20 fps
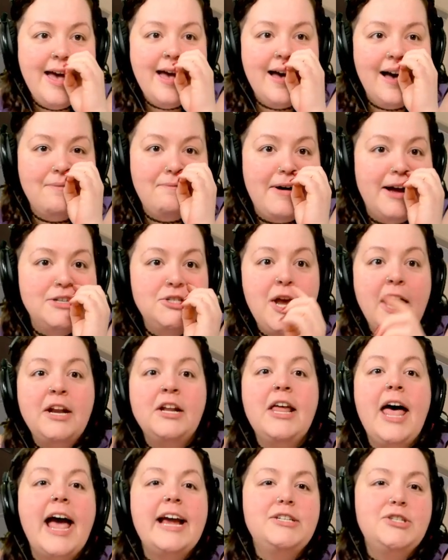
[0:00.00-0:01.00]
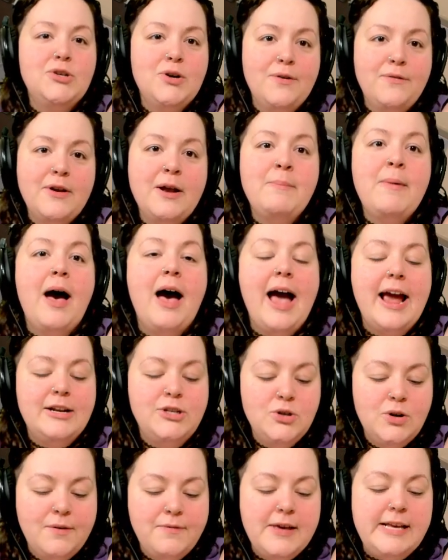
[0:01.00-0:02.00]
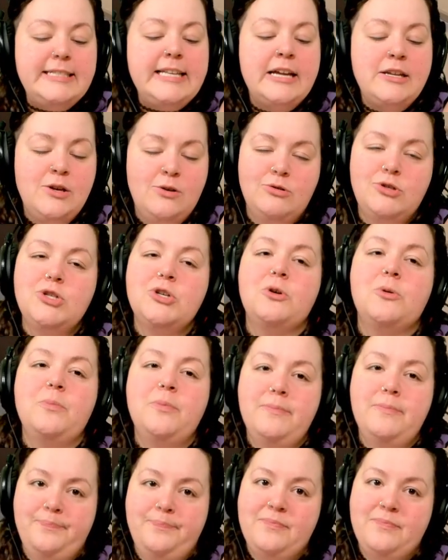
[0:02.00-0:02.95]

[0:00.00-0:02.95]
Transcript: A VOD channel, I do have it on my I do have these on YouTube.